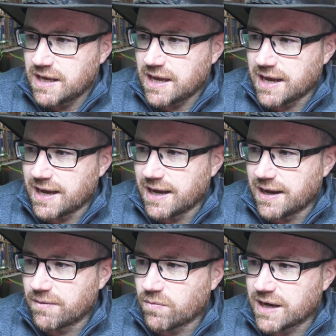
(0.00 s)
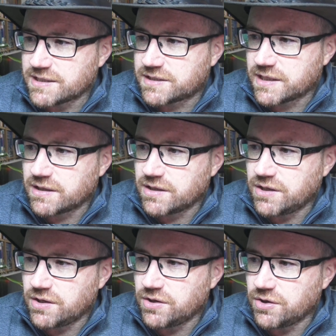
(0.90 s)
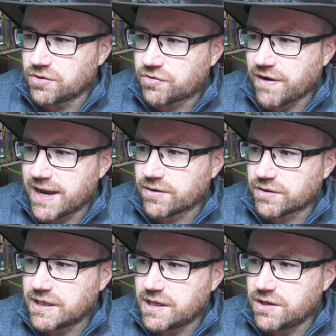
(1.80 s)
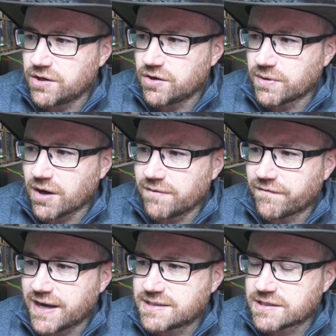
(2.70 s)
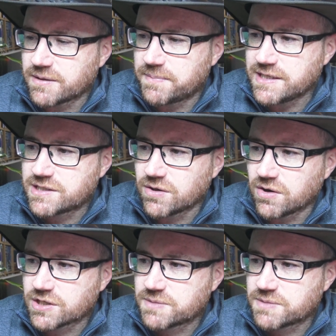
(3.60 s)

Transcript: Why do you think the Ukraine or the EU were not invited to the peace talks?